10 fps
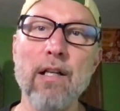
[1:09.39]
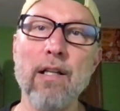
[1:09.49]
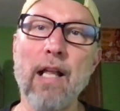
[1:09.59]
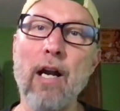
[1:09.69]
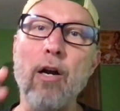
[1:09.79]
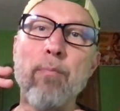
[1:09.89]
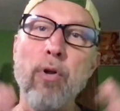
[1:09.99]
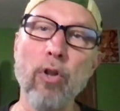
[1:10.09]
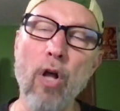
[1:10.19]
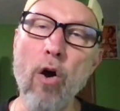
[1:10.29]
that are
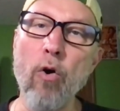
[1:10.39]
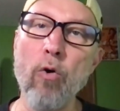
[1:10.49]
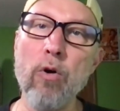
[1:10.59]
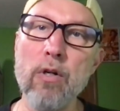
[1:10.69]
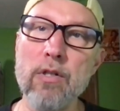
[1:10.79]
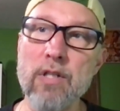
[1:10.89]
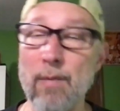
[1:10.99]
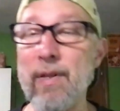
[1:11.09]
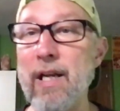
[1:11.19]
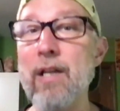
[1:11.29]
below some
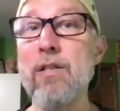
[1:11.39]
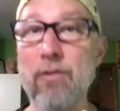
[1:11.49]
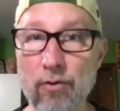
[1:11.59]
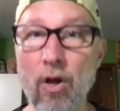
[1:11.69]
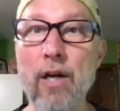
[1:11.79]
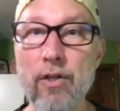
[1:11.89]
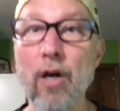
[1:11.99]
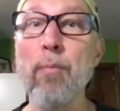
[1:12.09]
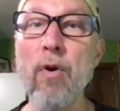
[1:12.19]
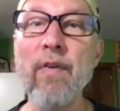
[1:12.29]
of these
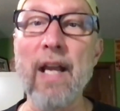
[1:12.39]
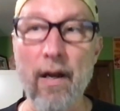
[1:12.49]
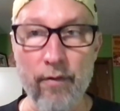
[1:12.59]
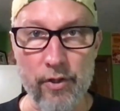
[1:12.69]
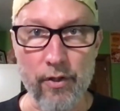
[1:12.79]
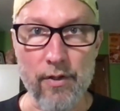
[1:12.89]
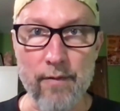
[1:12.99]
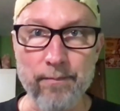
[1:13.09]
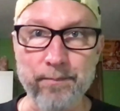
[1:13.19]
long-term moving averages.